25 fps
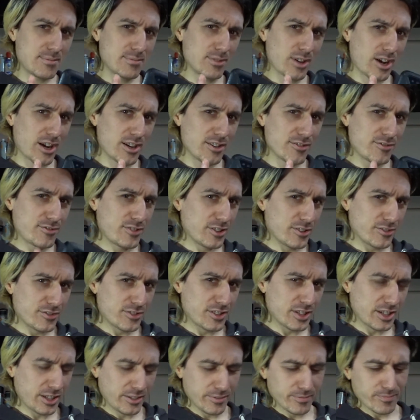
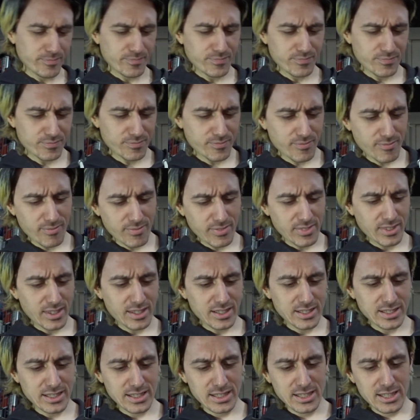950
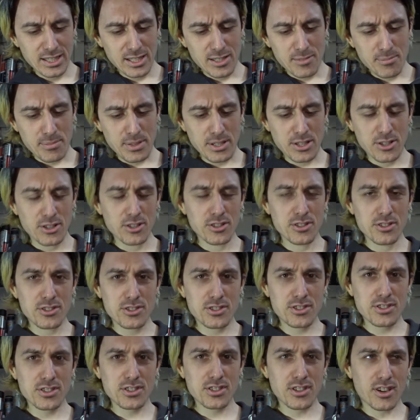
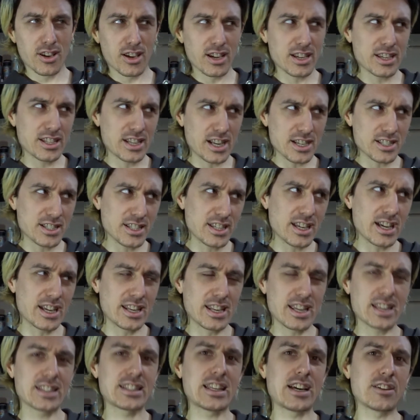because I can actually get a
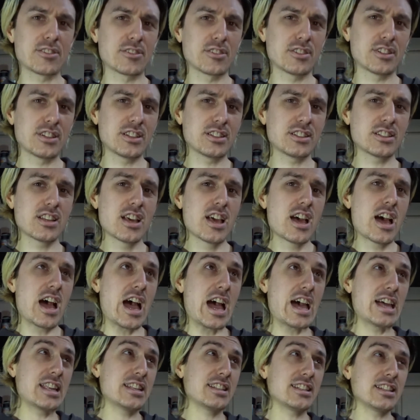leg down on it,
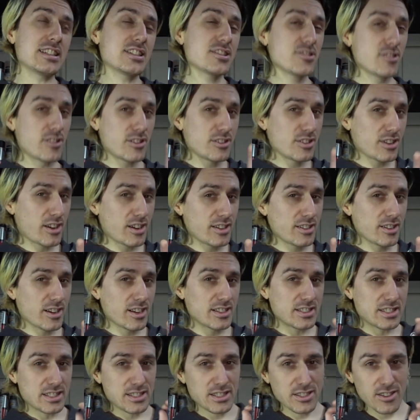and it's not a
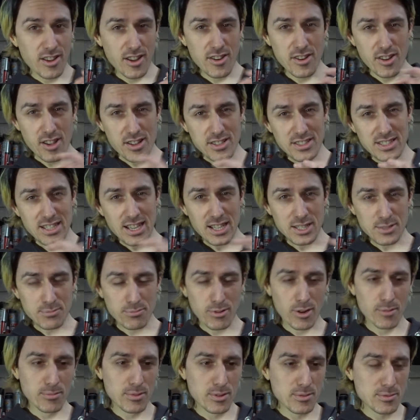990. The 990 has
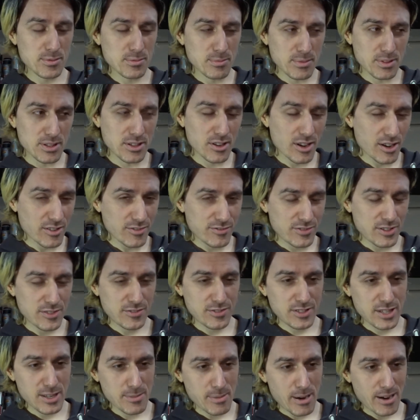problems, but the
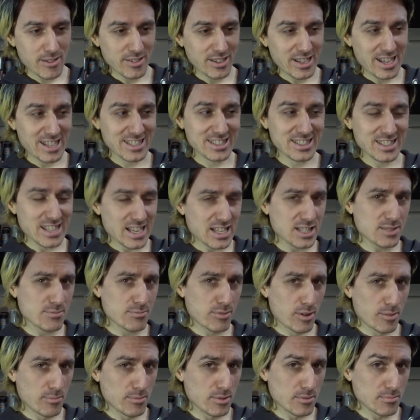950 apparently has less
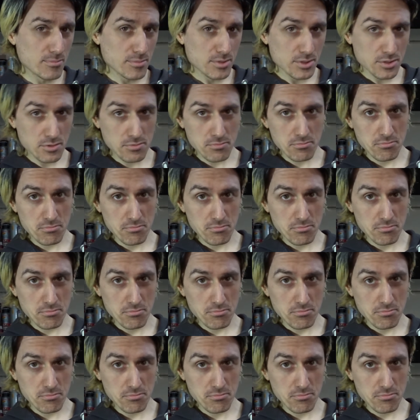problems.